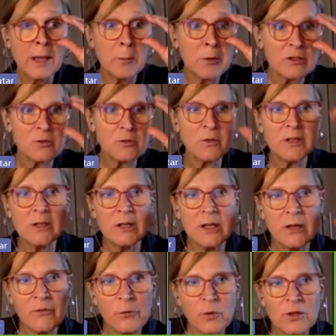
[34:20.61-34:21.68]
because
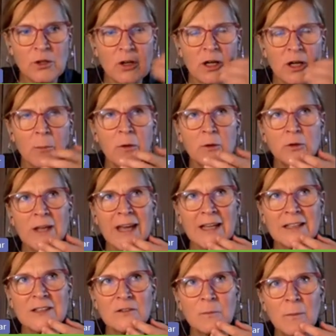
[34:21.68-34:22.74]
if we talk about
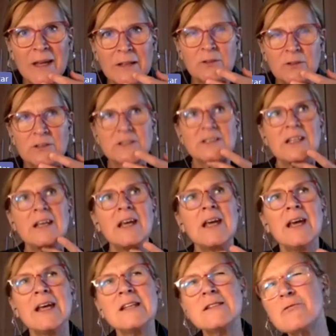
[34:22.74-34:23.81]
active methods,
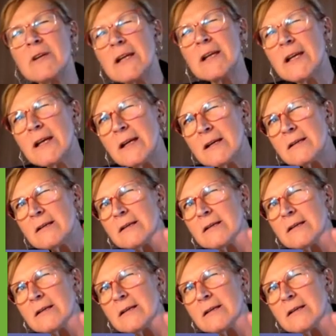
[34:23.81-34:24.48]
it's really